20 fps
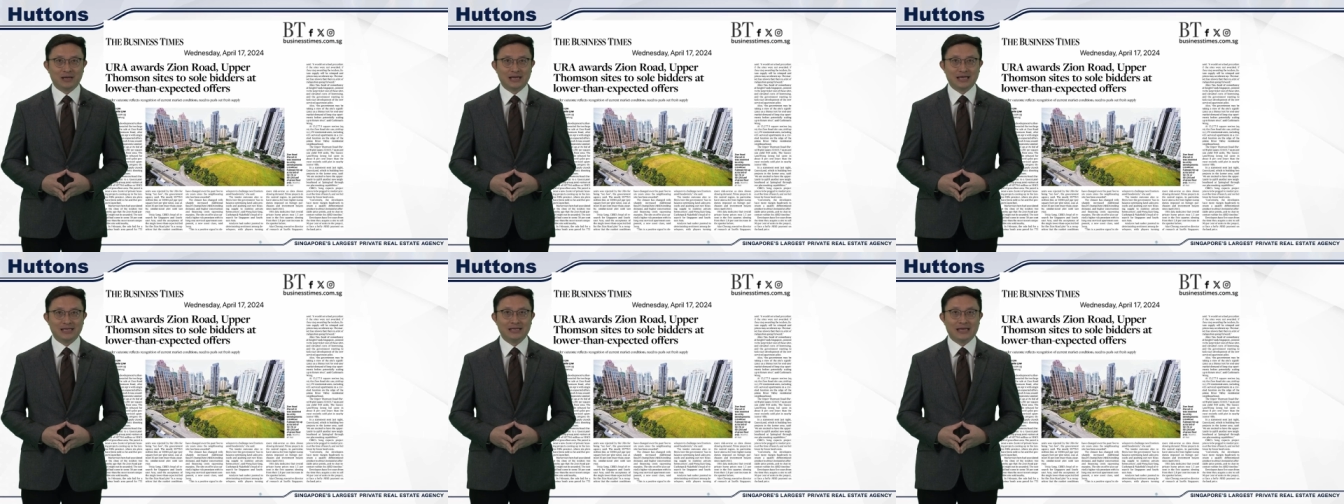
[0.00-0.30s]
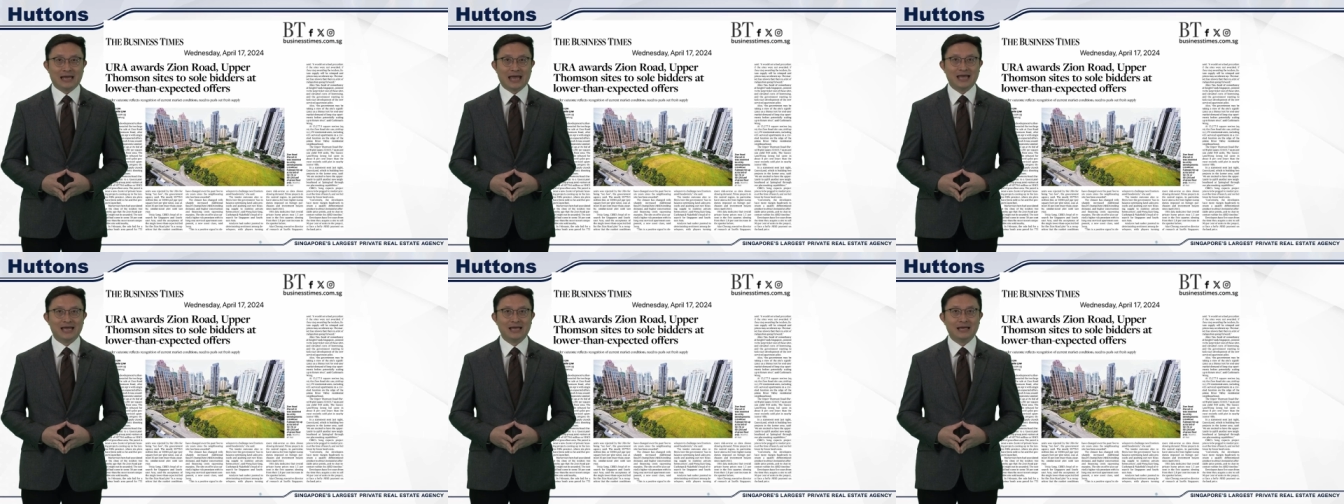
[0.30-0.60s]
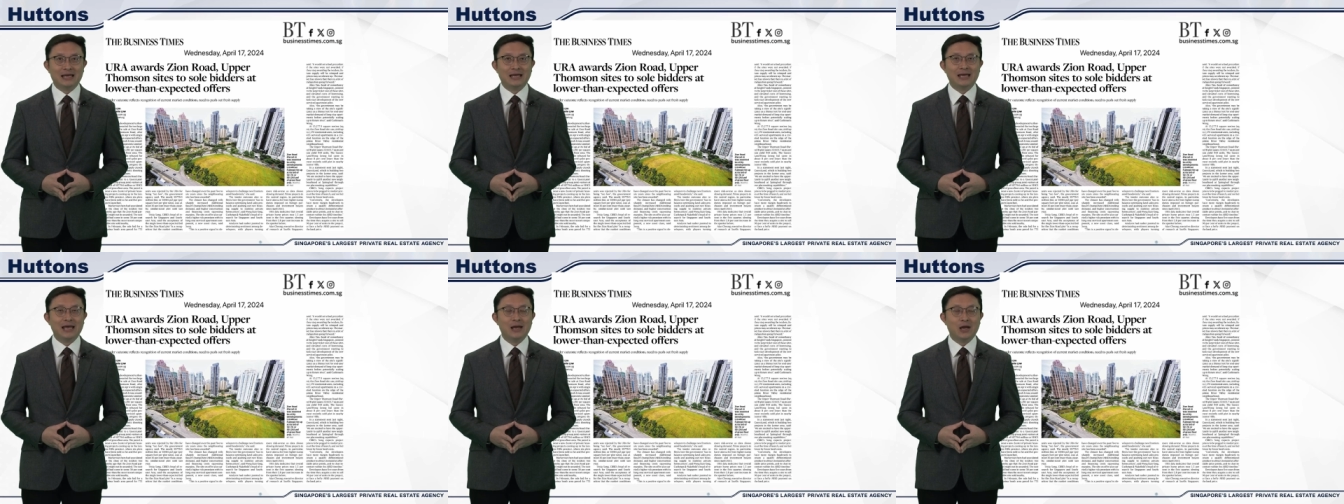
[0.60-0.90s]
in
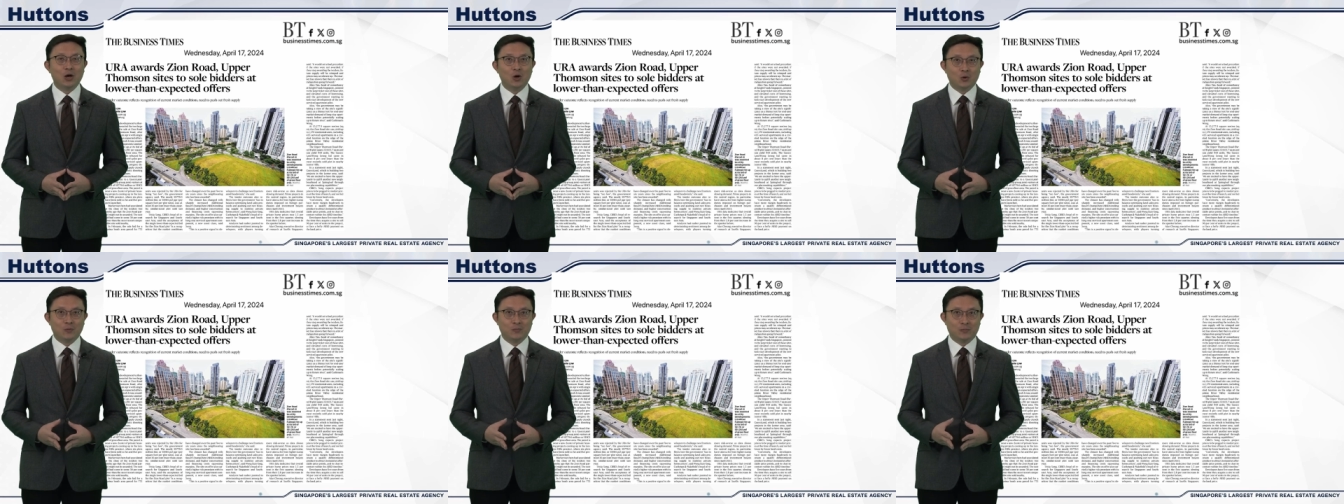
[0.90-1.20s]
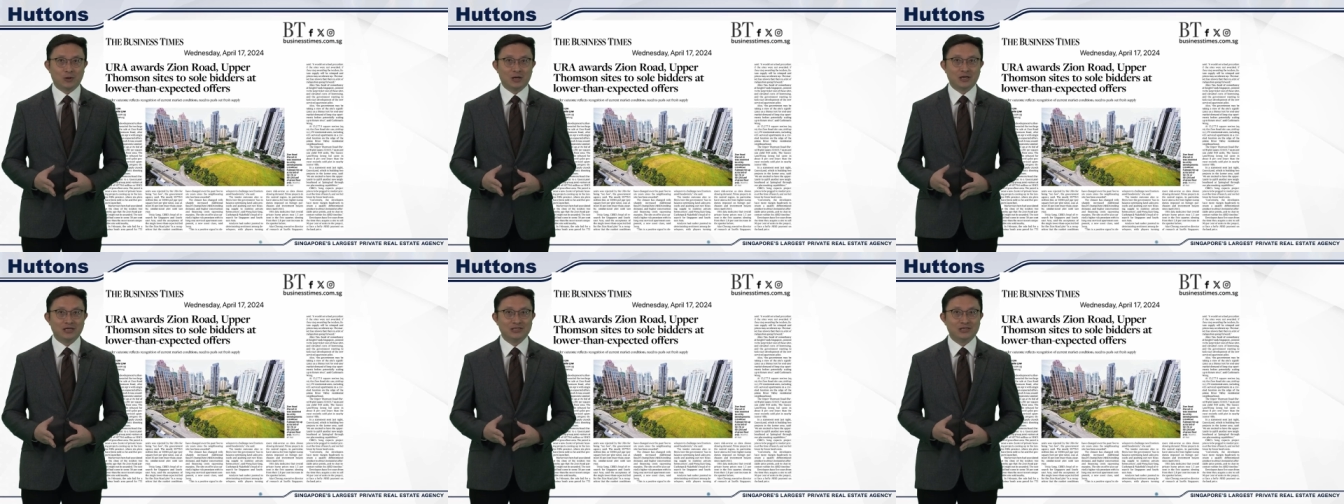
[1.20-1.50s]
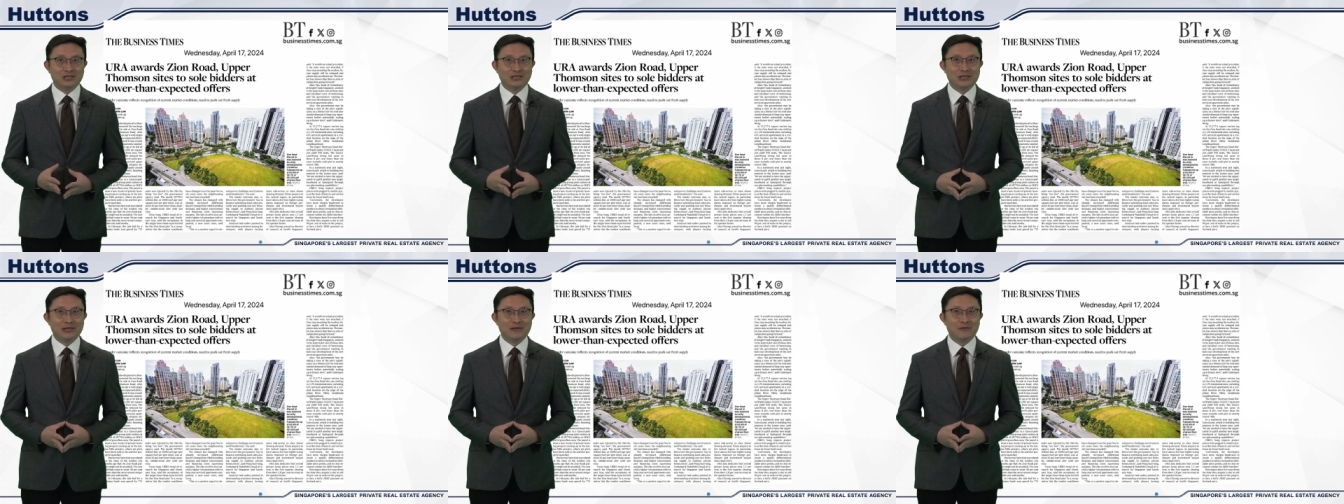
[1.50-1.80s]
land and home
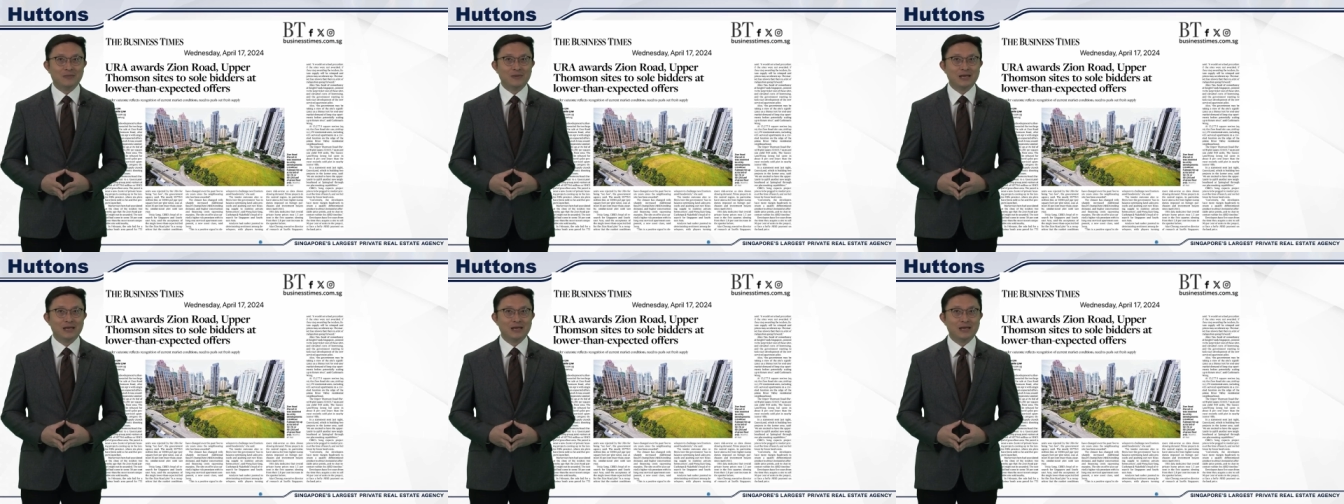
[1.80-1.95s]
prices.